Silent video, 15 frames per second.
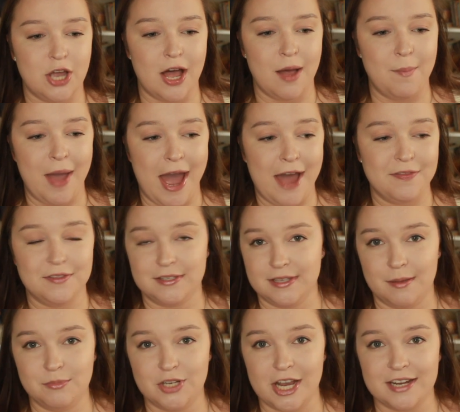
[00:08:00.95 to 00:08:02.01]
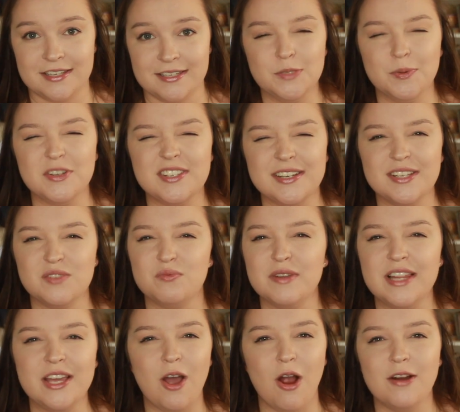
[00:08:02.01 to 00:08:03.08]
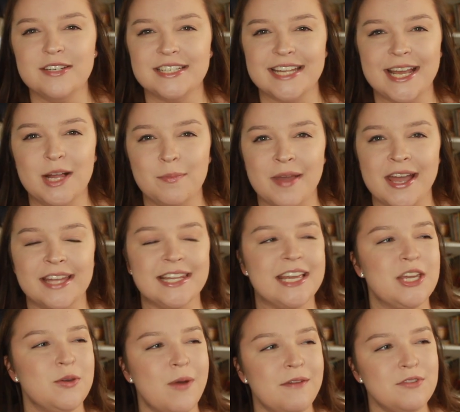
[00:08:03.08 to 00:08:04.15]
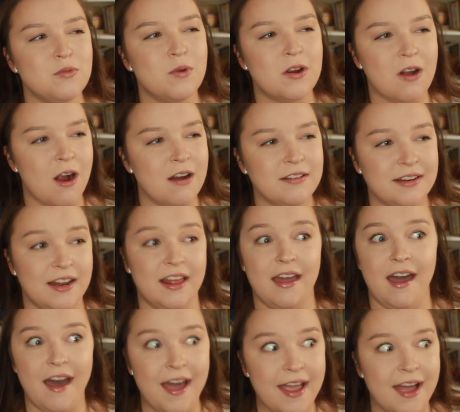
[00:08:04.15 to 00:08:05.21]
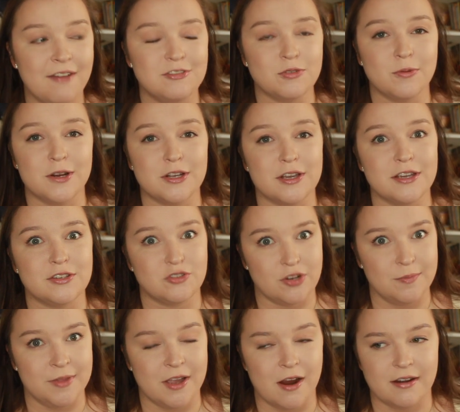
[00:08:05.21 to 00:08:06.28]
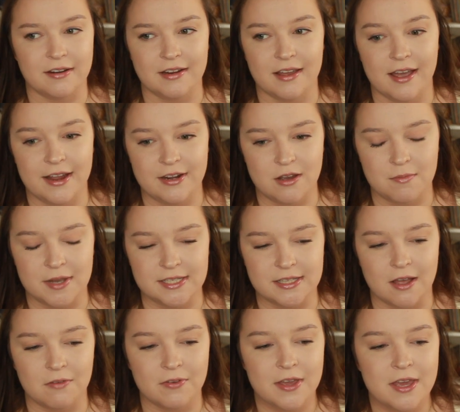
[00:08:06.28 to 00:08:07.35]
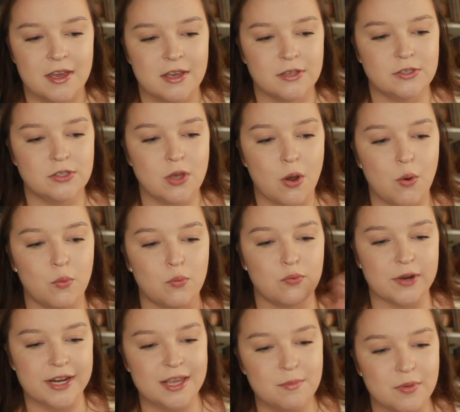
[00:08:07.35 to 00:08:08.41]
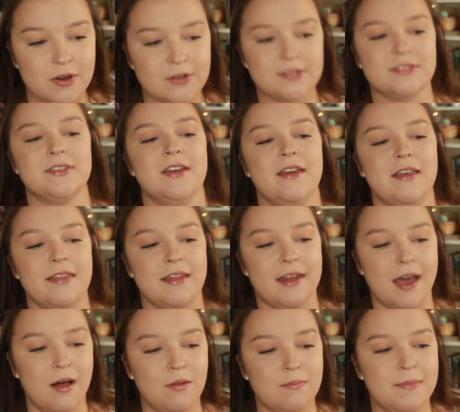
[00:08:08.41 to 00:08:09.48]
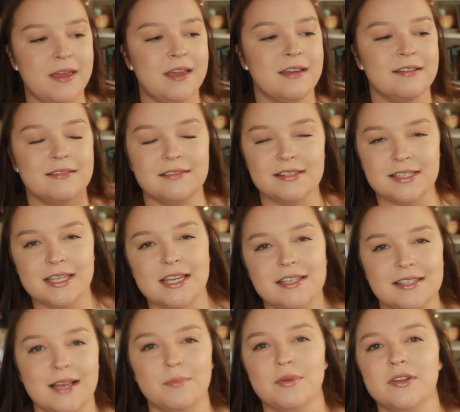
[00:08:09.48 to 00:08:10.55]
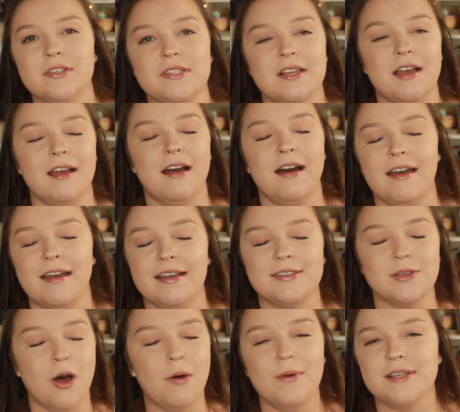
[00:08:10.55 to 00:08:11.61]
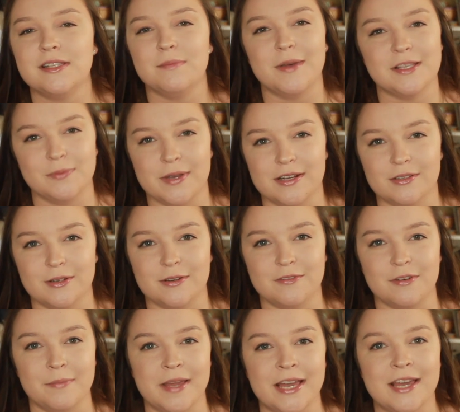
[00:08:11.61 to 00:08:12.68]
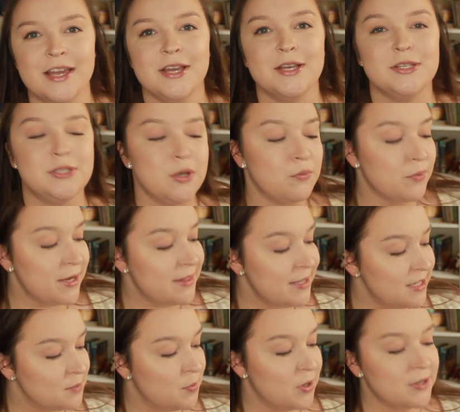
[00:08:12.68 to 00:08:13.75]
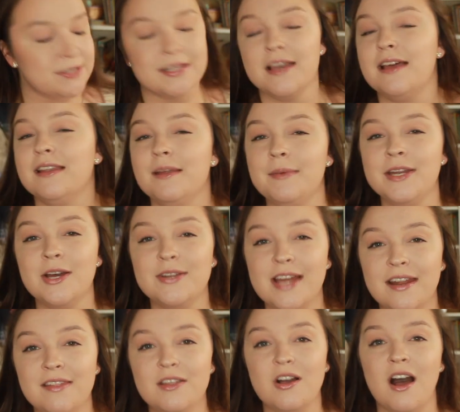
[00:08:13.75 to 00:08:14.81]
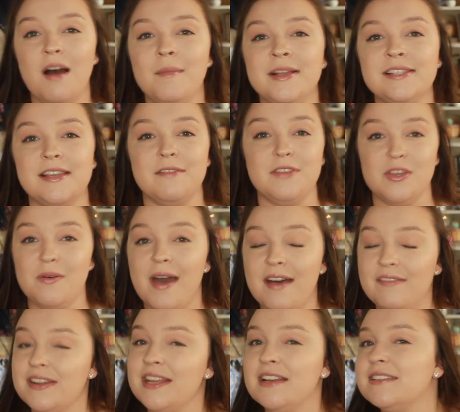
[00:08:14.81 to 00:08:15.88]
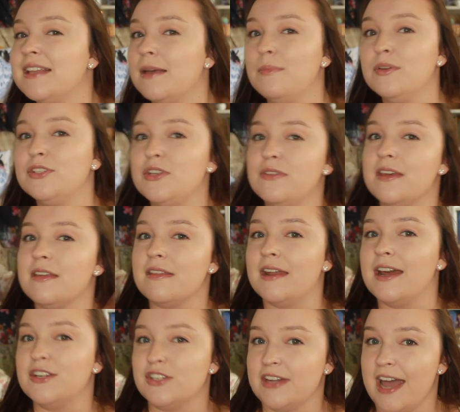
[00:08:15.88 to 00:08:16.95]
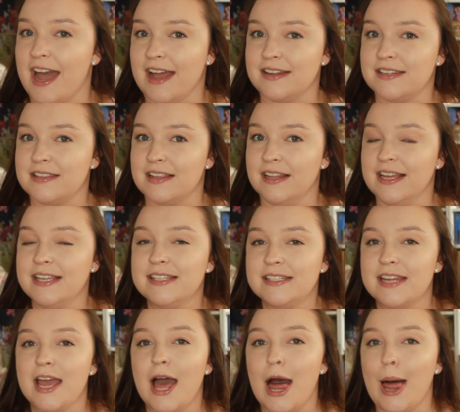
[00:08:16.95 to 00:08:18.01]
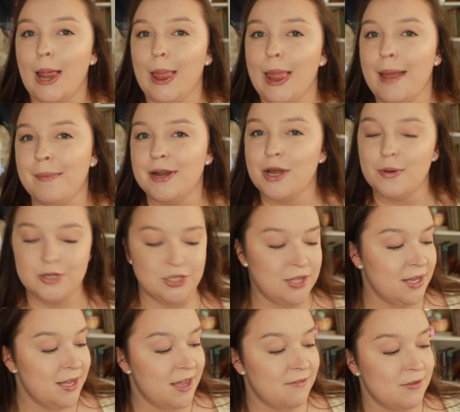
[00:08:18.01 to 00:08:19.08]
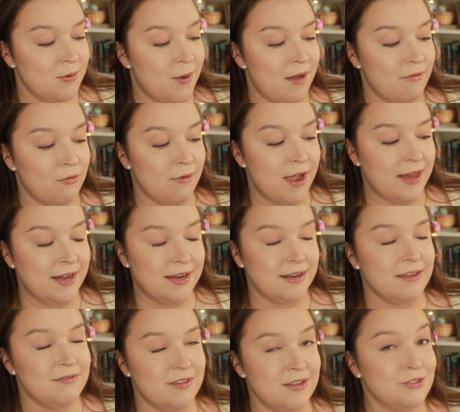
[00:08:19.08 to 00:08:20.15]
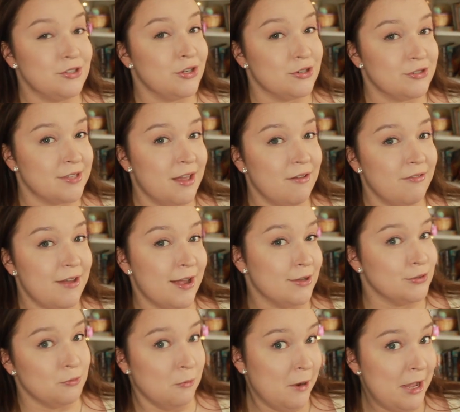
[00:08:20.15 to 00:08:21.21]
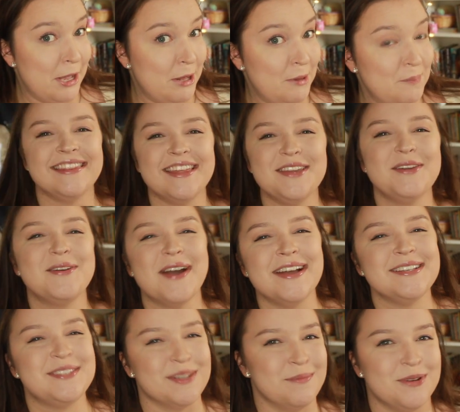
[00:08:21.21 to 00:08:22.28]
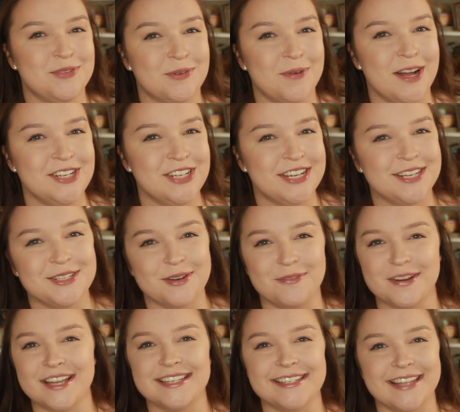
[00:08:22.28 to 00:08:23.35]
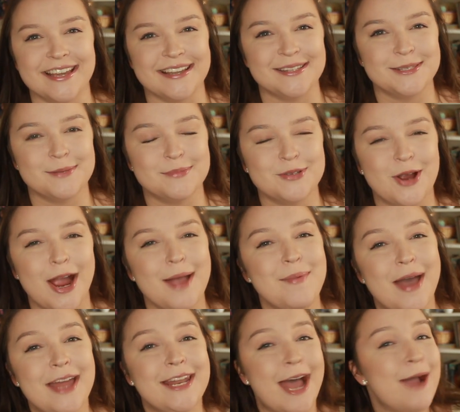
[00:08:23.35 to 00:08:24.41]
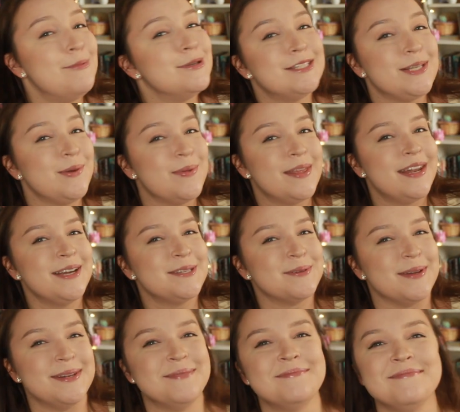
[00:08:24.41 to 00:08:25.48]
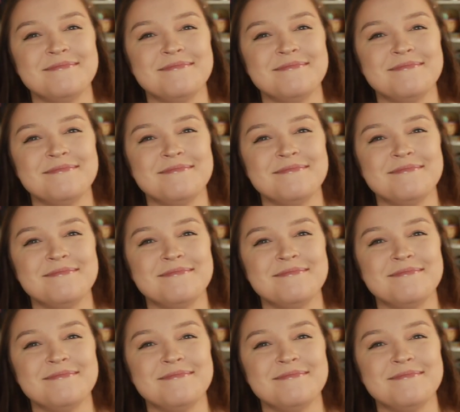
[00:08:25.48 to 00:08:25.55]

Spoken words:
job at the subject. First person is really hard to nail, man. Like, you have to work hard at it. I have to work extremely hard at it. I know myself. So reading books that help me see examples is always the best way to learn for me. So read these books. Let me know down in the comments if you have any examples you think that I should add to the list. Let me know what you think if you have read any of these yourself as well. Thank you guys so much for watching. Don't forget to like and subscribe, and I will see you in the next one.